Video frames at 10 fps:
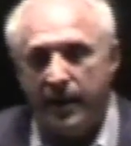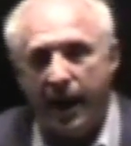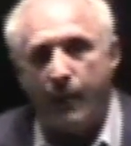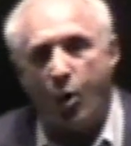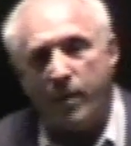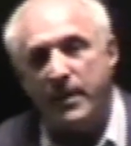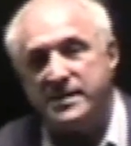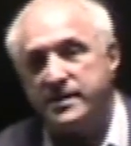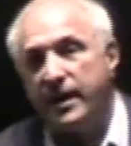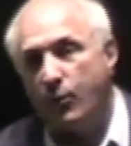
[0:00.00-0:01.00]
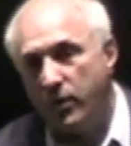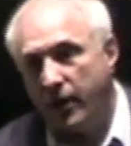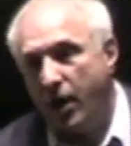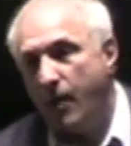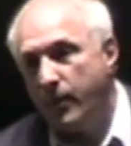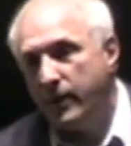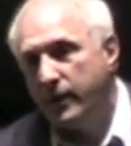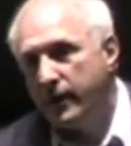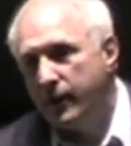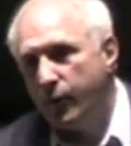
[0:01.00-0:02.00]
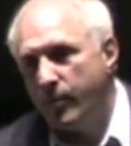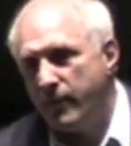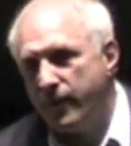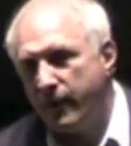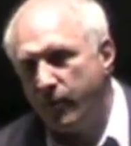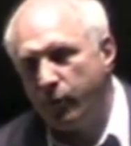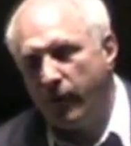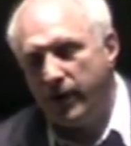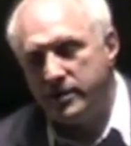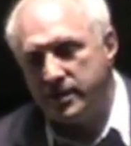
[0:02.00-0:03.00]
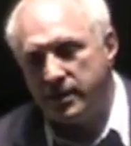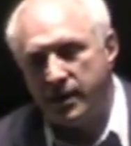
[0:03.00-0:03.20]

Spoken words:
And Mark Messier won the cup, one of my favorite players.